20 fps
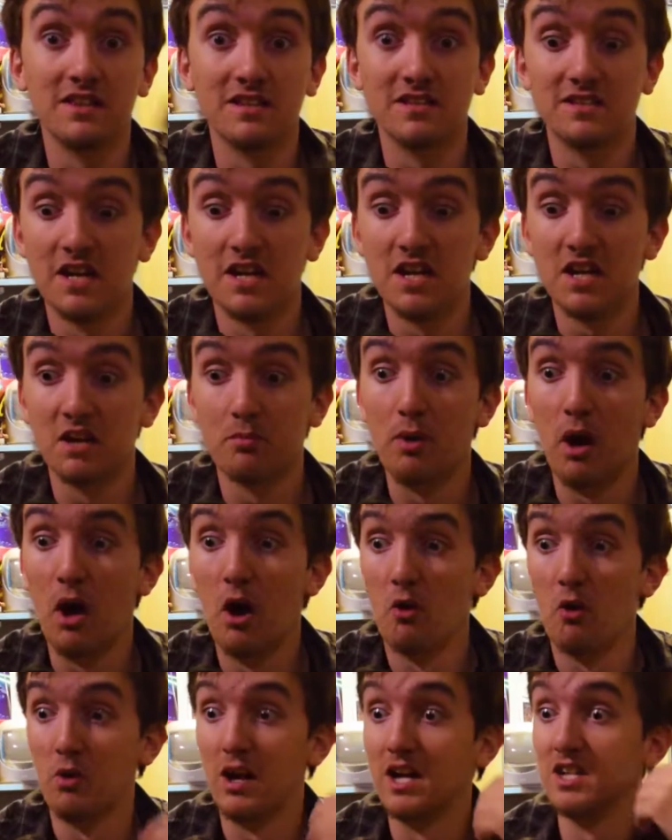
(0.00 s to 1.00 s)
to seeing a
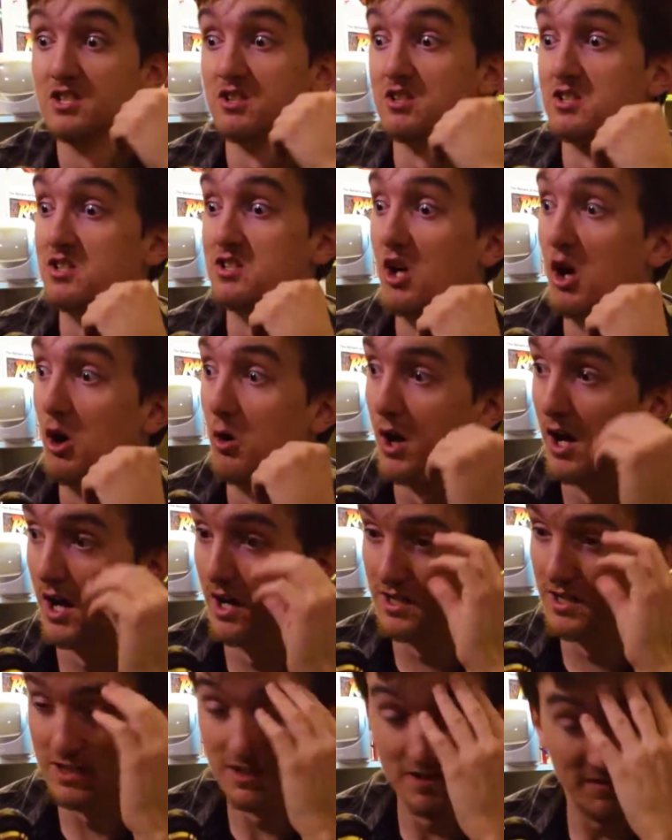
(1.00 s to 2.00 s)
Power Rangers 2,
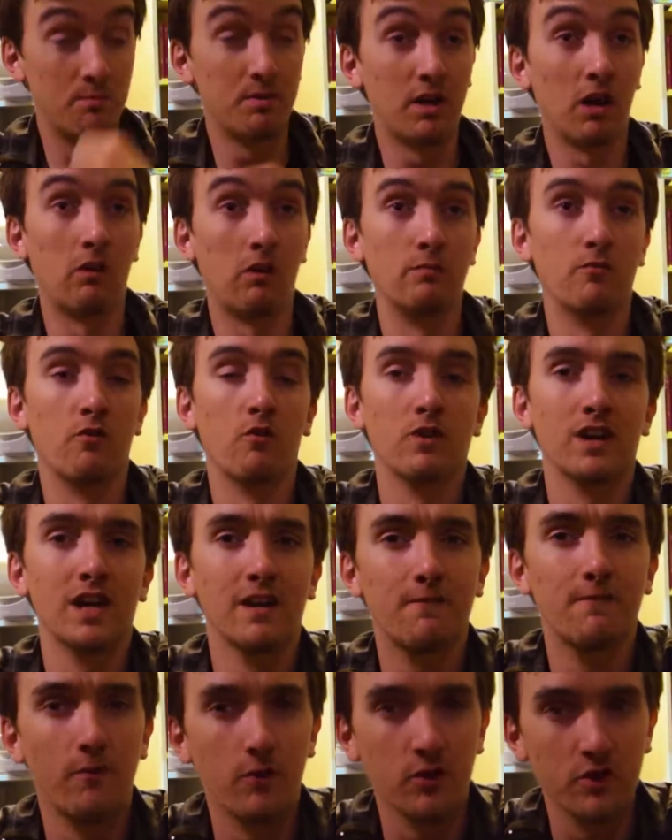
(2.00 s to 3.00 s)
But anyway, before we
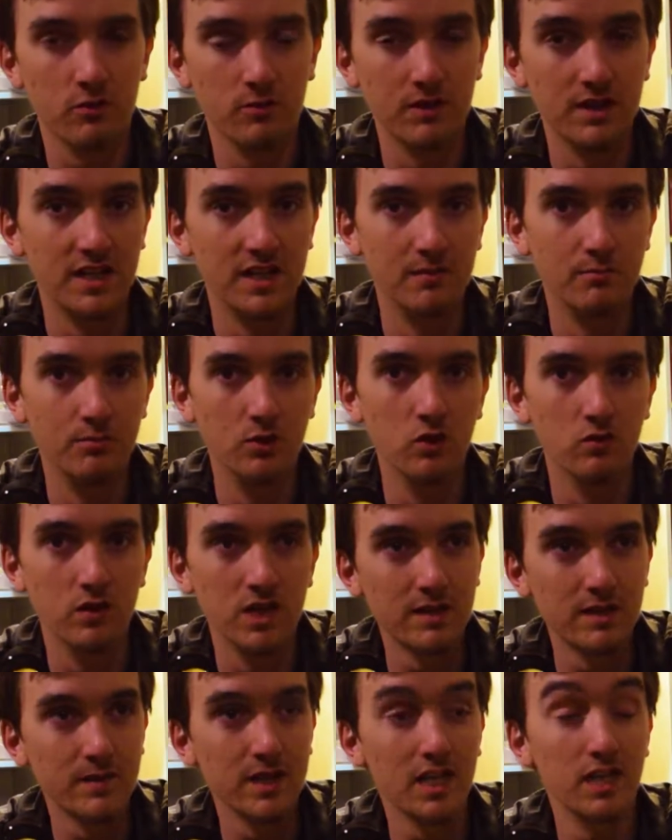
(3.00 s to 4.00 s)
get further into the Blu-ray,
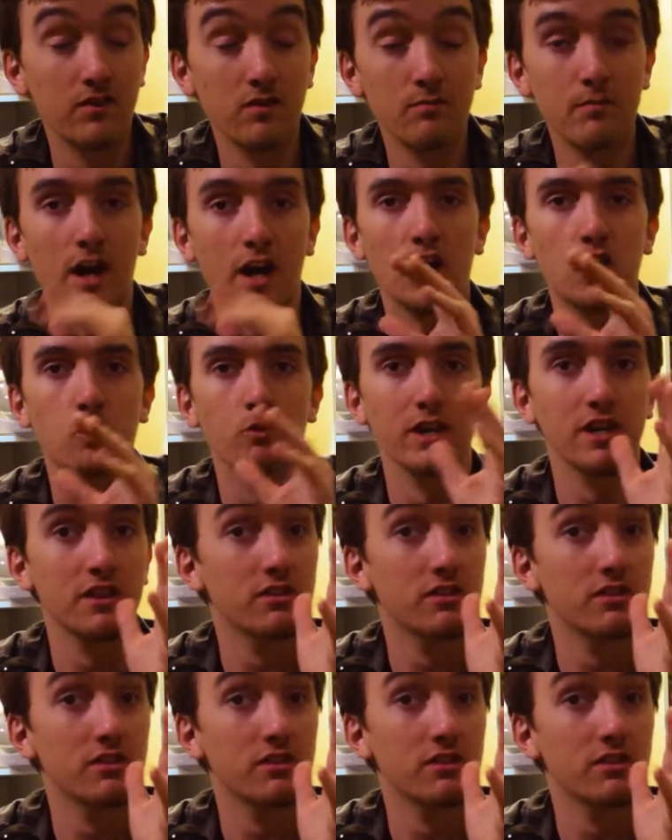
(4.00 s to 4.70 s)
let me give you my quick